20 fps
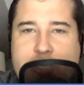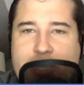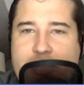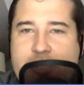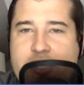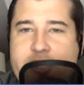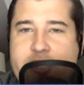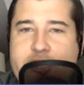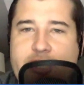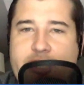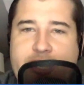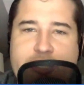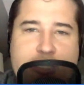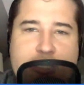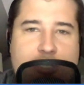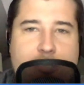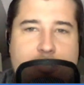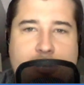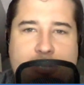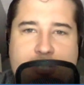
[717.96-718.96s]
at this stage,
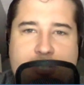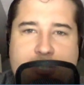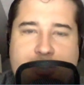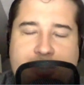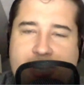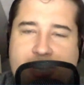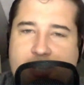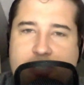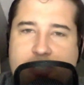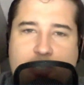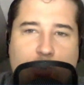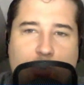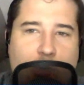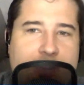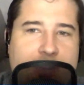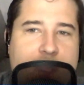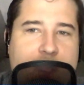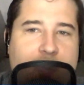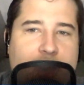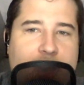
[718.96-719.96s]
especially against a
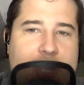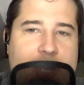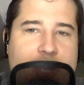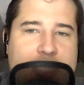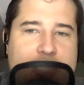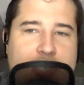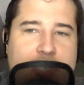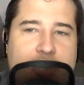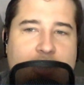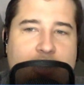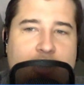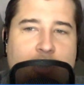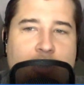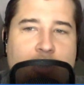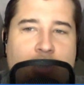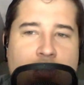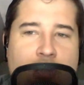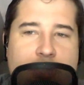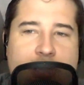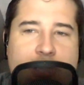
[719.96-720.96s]
weak righty. So
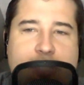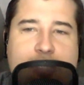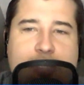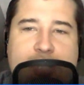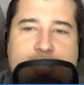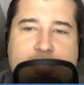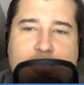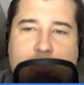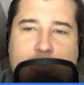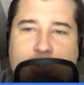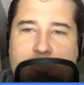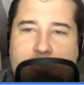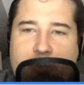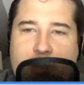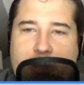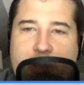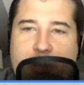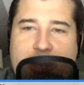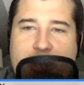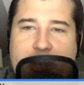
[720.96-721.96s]
that's that's what I'm
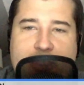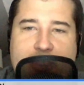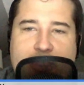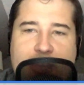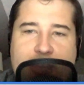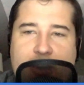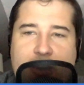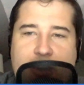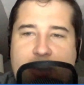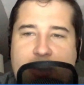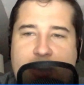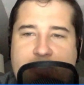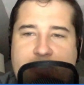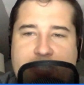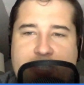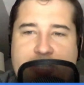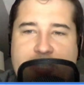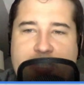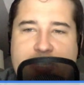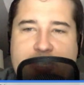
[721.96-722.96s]
looking at there. And
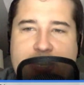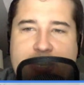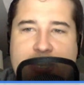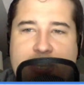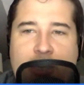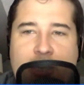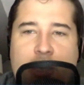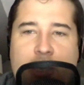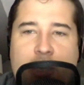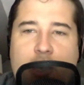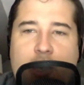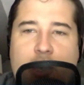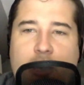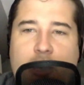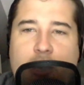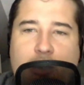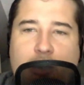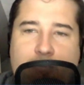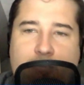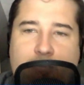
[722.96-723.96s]
obviously,
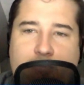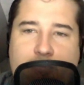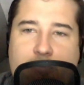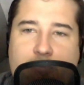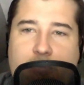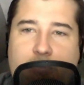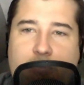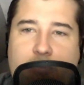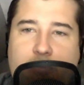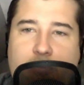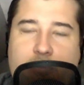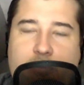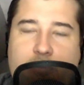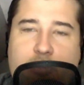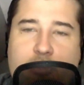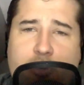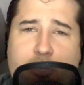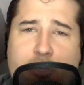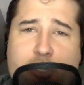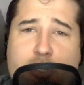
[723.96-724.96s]
um,
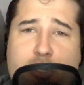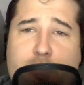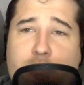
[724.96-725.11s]
George